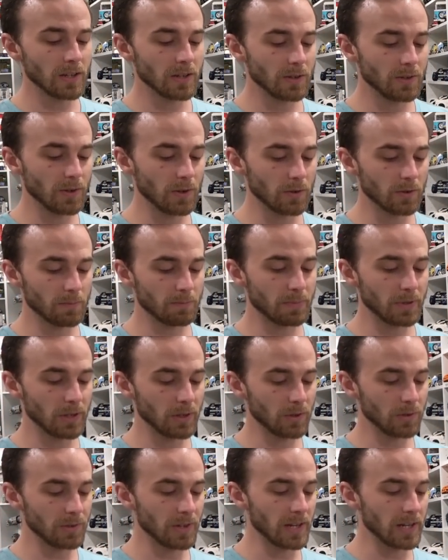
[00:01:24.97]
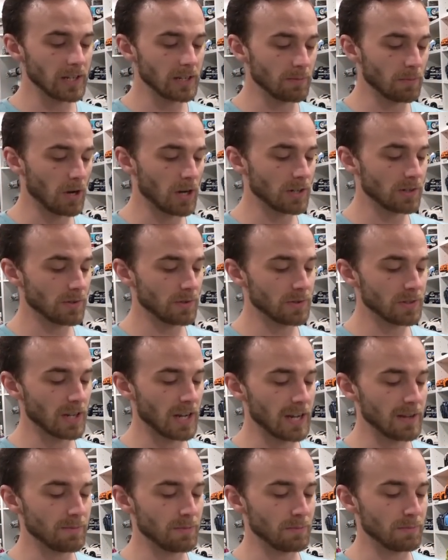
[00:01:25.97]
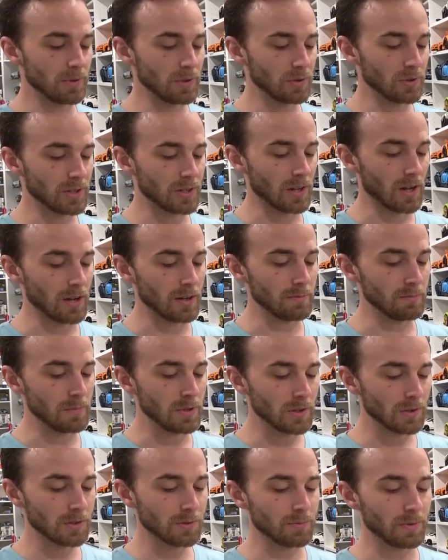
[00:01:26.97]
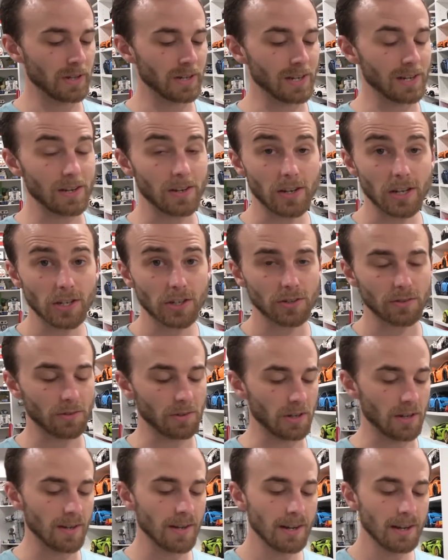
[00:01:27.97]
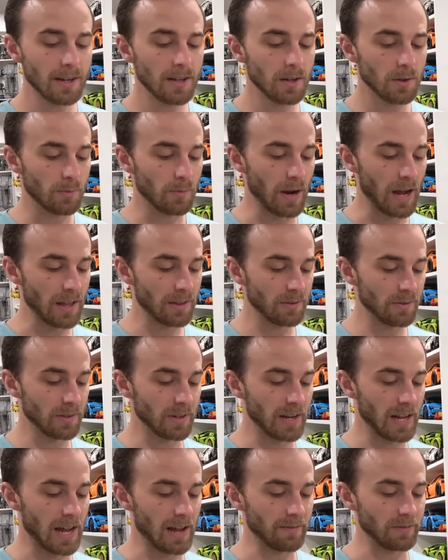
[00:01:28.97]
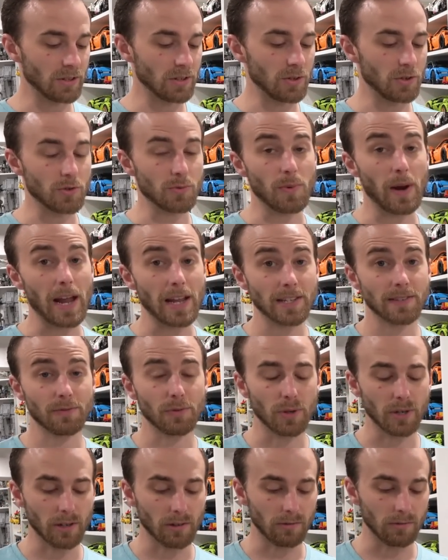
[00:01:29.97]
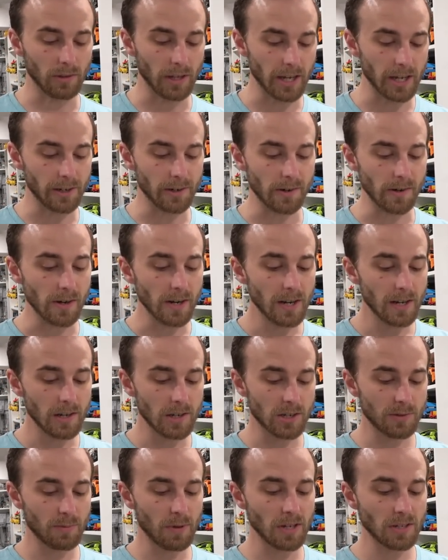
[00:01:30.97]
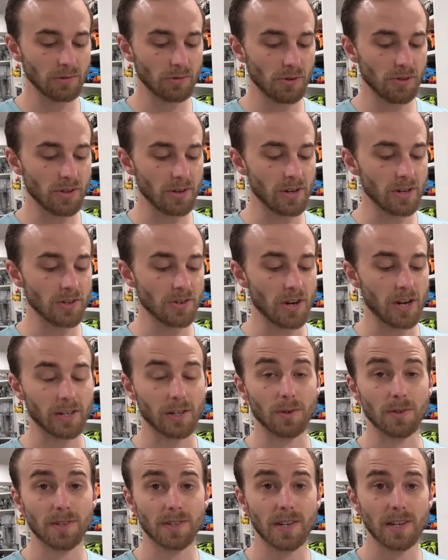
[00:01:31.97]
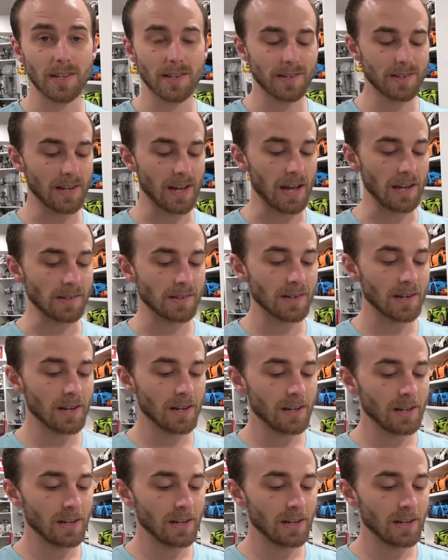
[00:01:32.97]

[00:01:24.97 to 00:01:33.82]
you don't build any modular type building on MILS plate initially rather than having to transfer it later, especially the Ninjago City sets